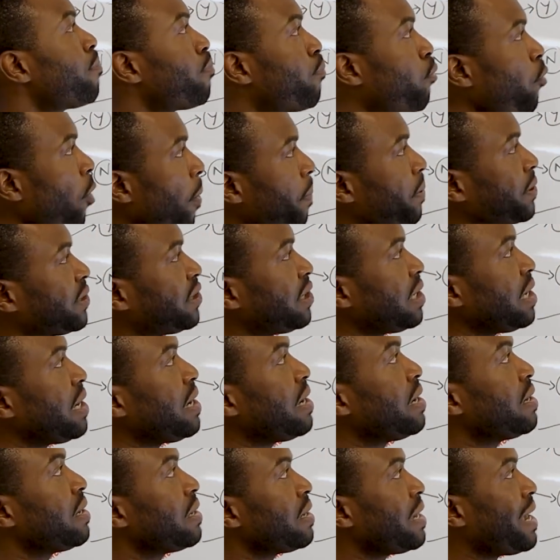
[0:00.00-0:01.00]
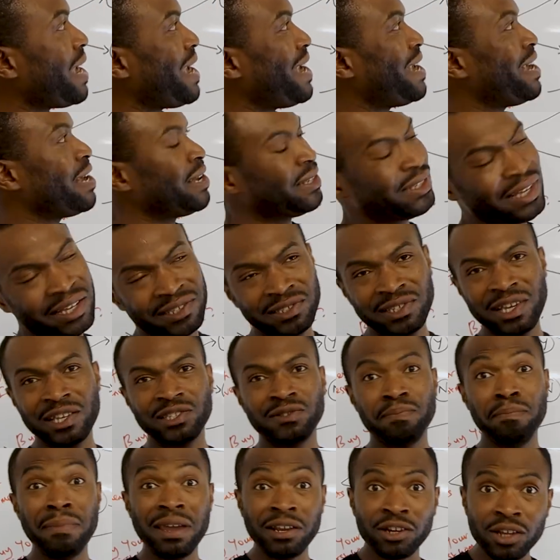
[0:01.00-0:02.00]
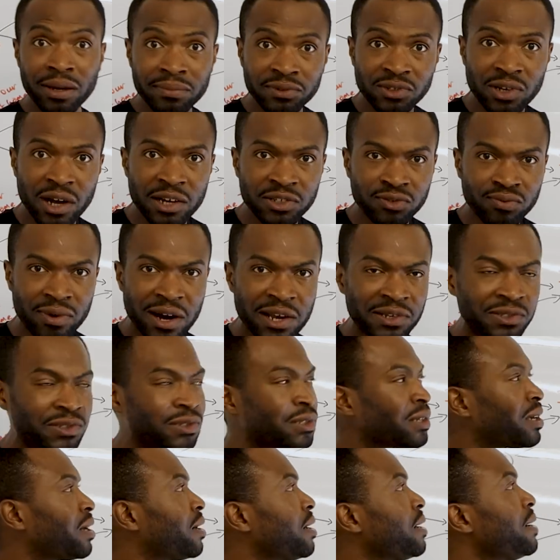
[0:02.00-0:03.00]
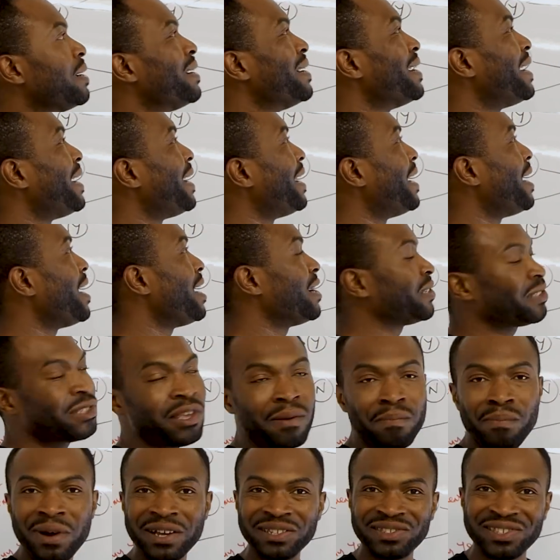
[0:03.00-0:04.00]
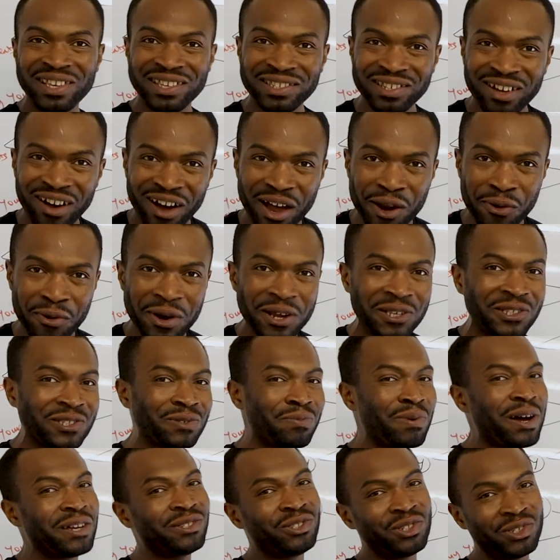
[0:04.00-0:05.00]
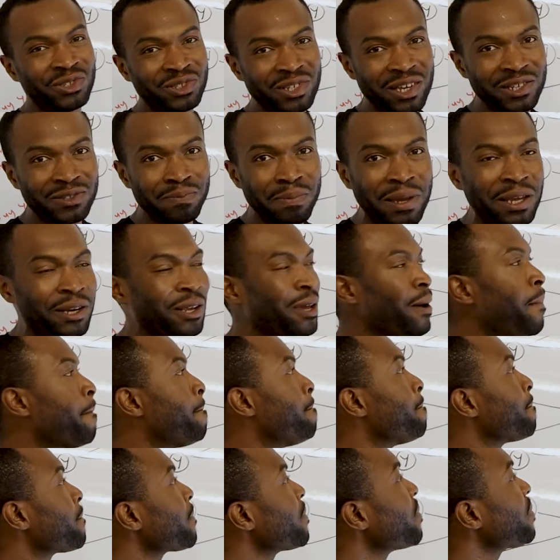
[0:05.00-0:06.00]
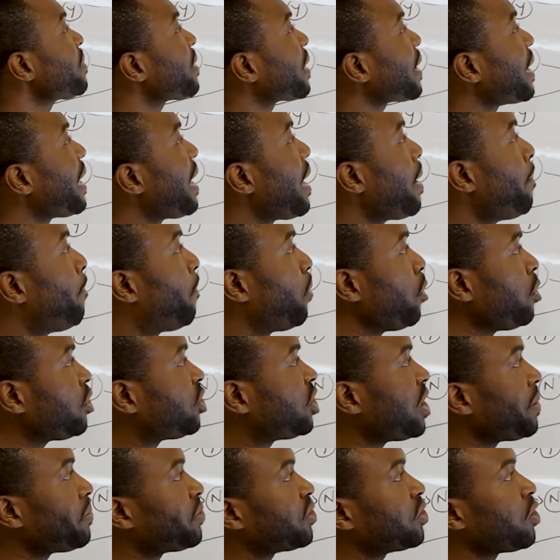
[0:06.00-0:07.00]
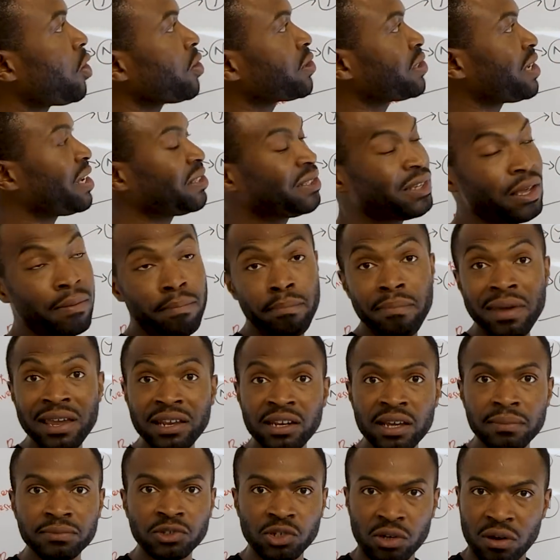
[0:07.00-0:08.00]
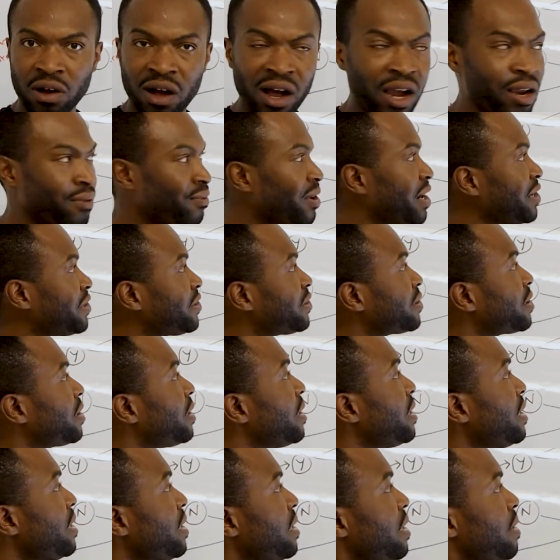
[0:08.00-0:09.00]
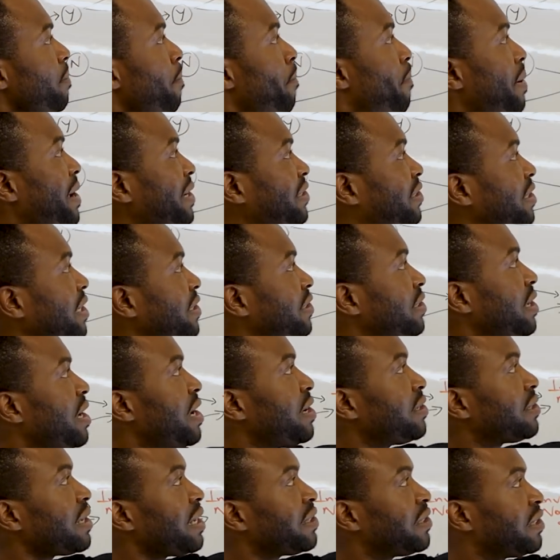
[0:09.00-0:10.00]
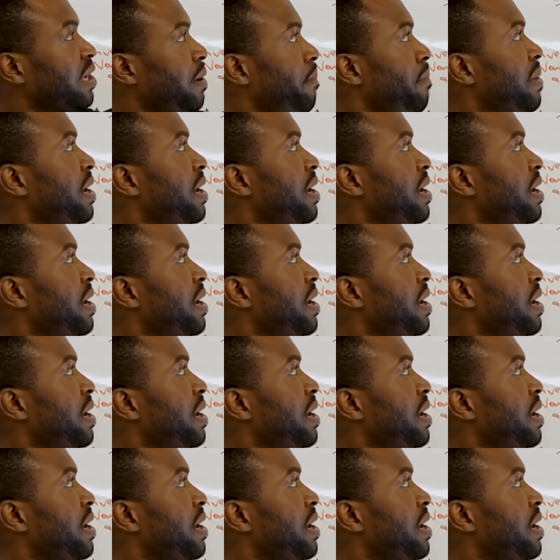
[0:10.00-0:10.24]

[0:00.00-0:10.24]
Property is, I'd say, is medium size risk. Some might say it's high risk, but I'd just say it's medium. Blue chip stocks, I'd say medium to high risk. Businesses, I'd say